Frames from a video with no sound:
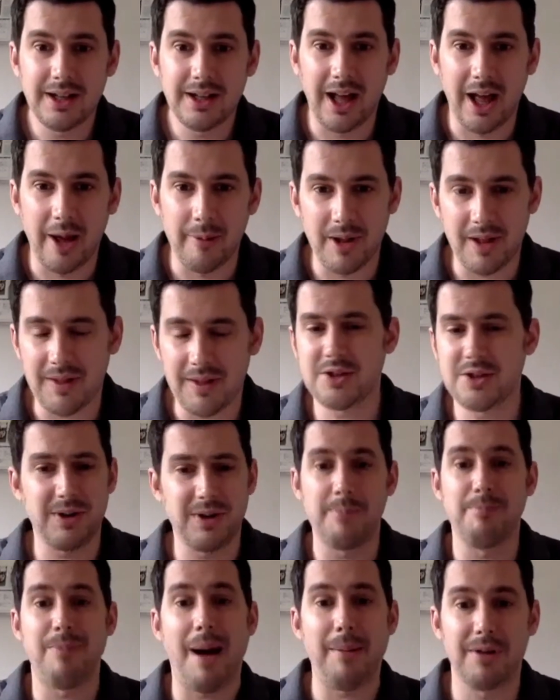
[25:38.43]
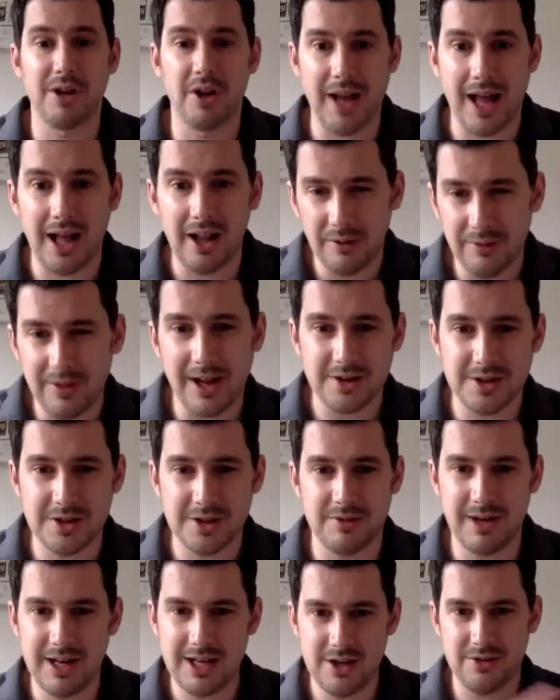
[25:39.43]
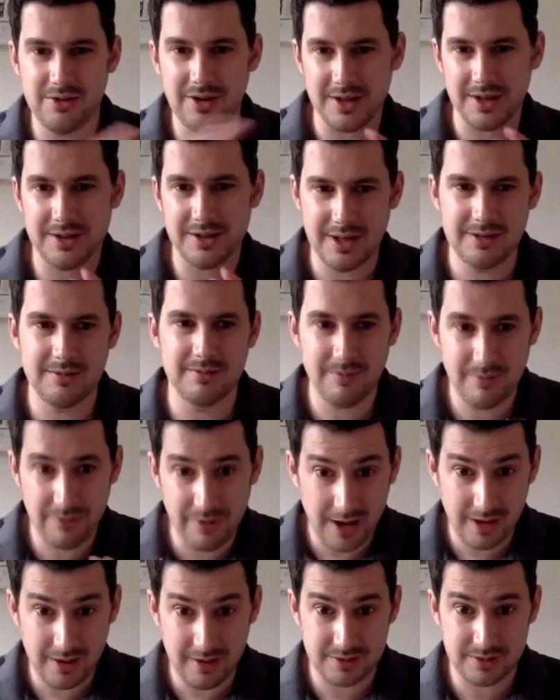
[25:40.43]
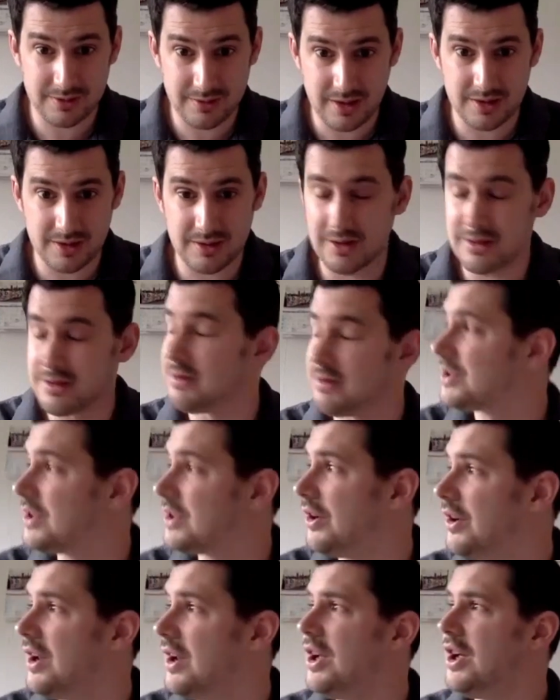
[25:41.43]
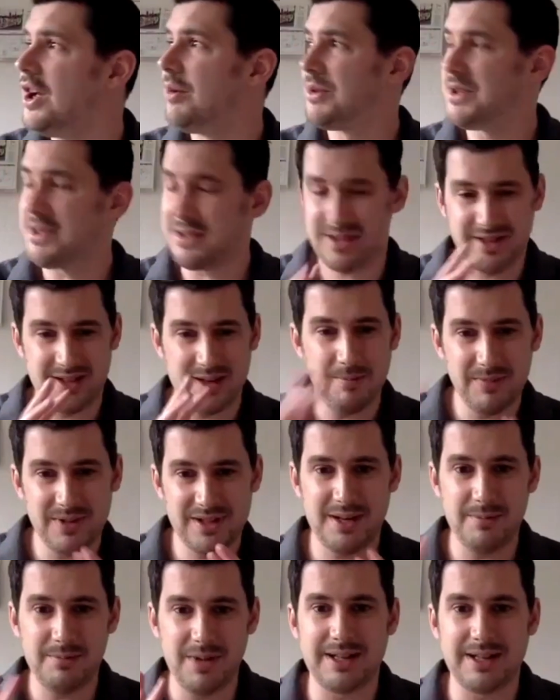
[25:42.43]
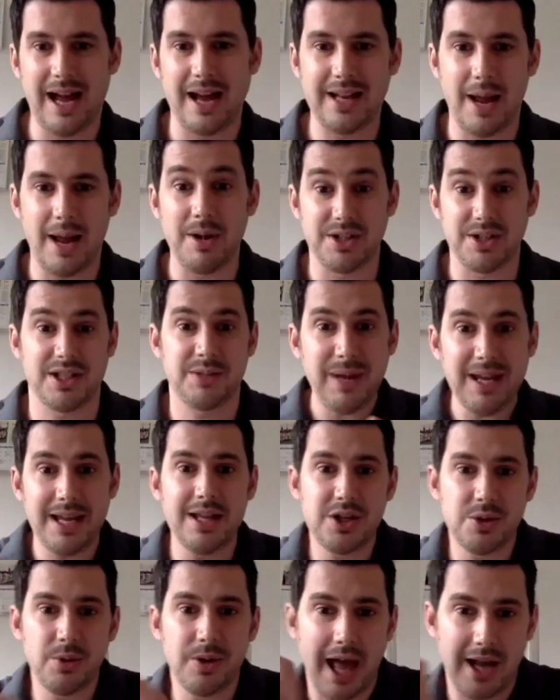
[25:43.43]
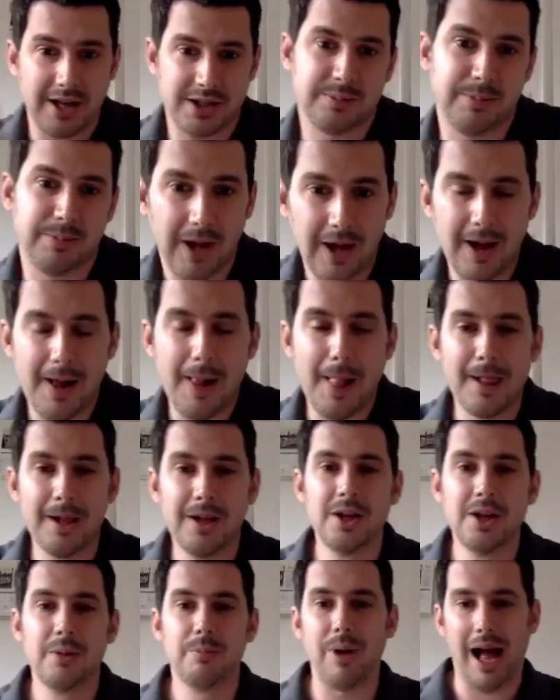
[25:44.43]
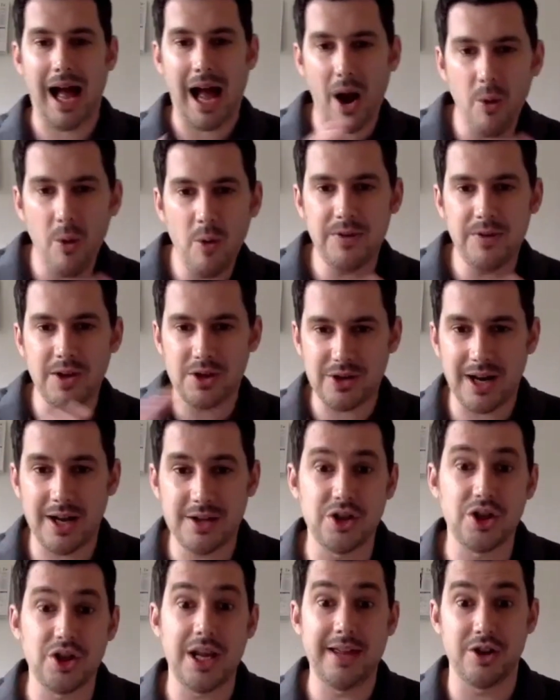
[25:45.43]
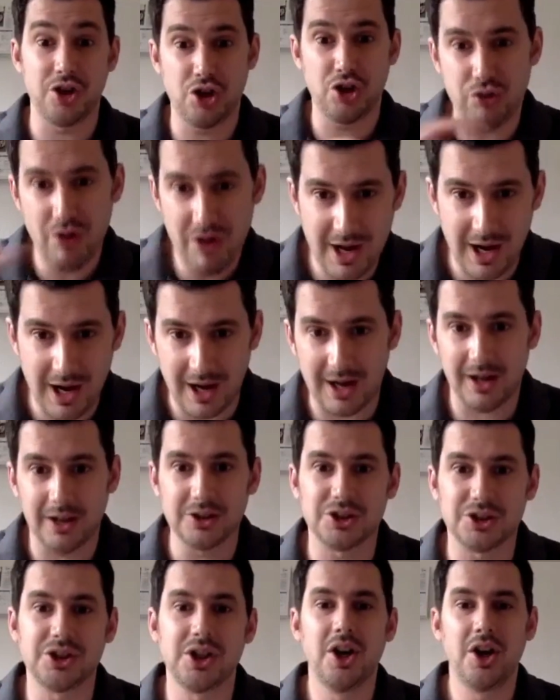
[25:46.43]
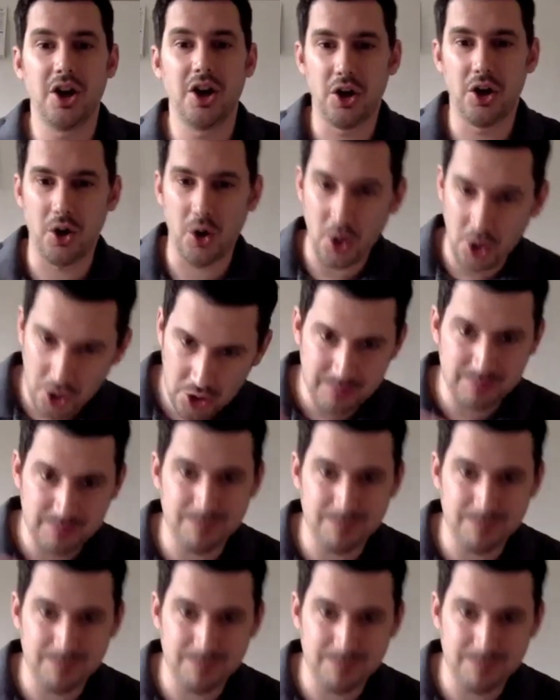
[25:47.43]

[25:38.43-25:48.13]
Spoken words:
I think something like Babylon Health actually is a really interesting thing that was done. It's similar dynamic, speaking to an expert, but how have you tried to either triage or